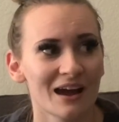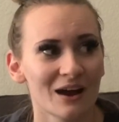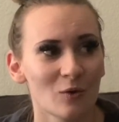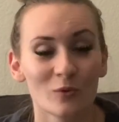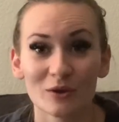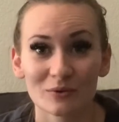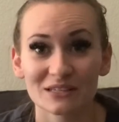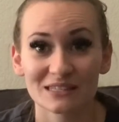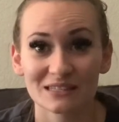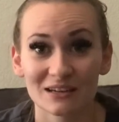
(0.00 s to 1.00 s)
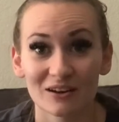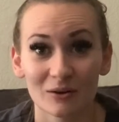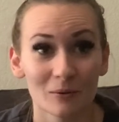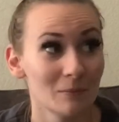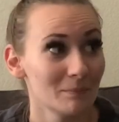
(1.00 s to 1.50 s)
we were
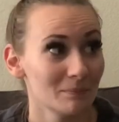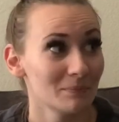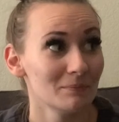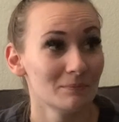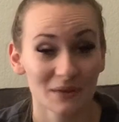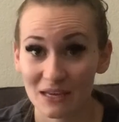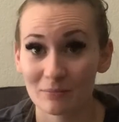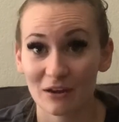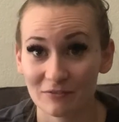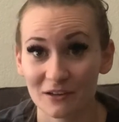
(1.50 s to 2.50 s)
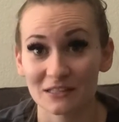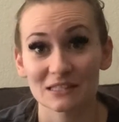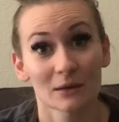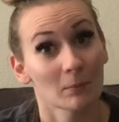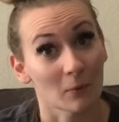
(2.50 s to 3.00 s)
still, me and my fiance
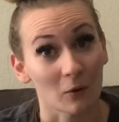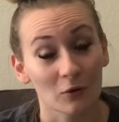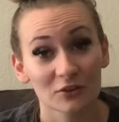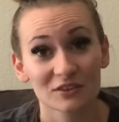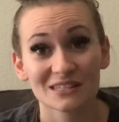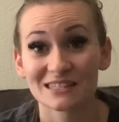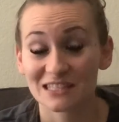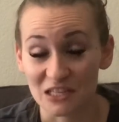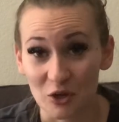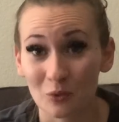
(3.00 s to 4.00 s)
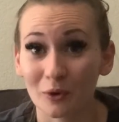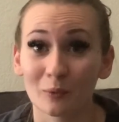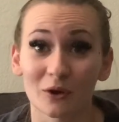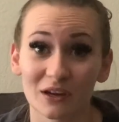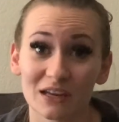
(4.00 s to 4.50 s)
both still were
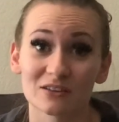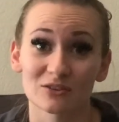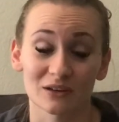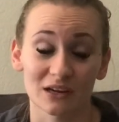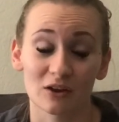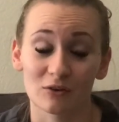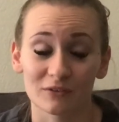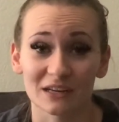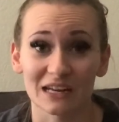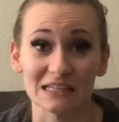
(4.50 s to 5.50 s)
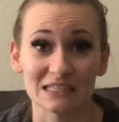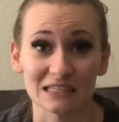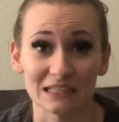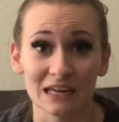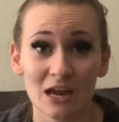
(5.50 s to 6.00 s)
working during
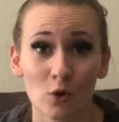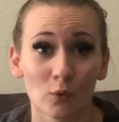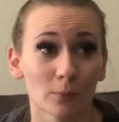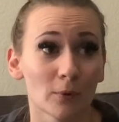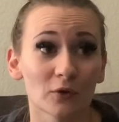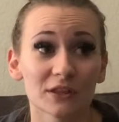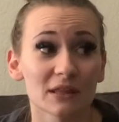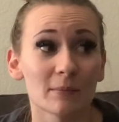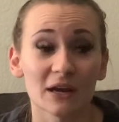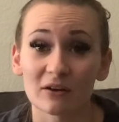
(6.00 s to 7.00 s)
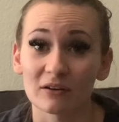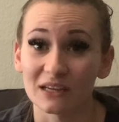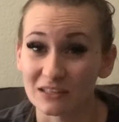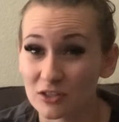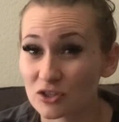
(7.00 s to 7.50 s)
COVID-19. We're both in the medical
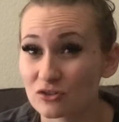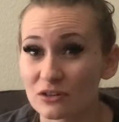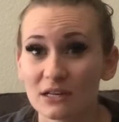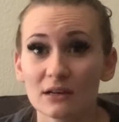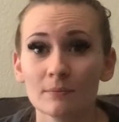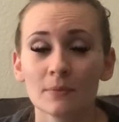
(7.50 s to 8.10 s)
industry.